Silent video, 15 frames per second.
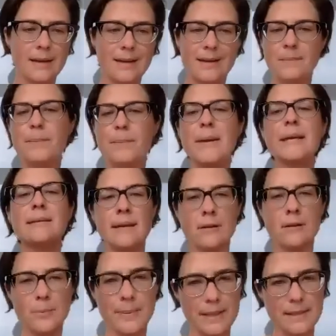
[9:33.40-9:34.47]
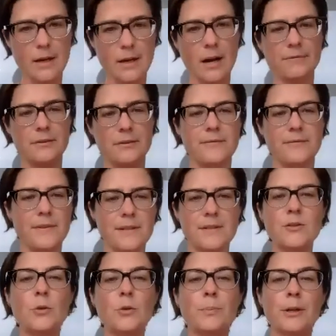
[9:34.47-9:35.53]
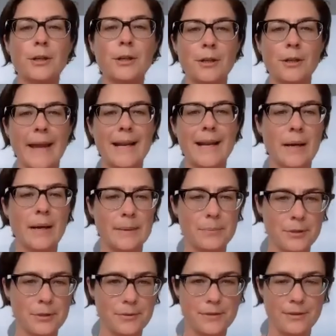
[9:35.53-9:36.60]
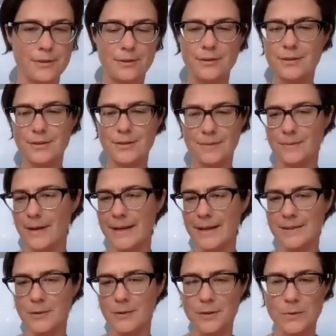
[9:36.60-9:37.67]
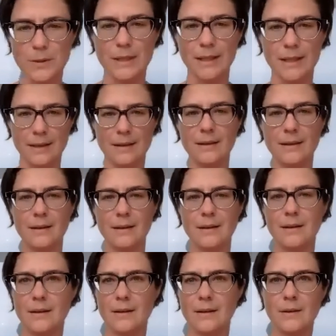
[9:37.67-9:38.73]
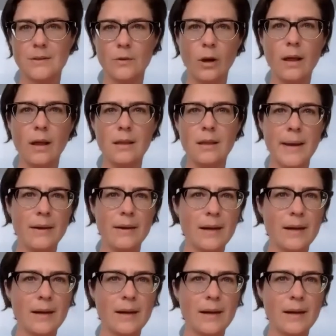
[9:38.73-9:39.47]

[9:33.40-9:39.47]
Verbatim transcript: mm. base therapies off of mm-hmm. the super antibody producers, right? Yeah. So it's really. Yeah. So all, all I mean, it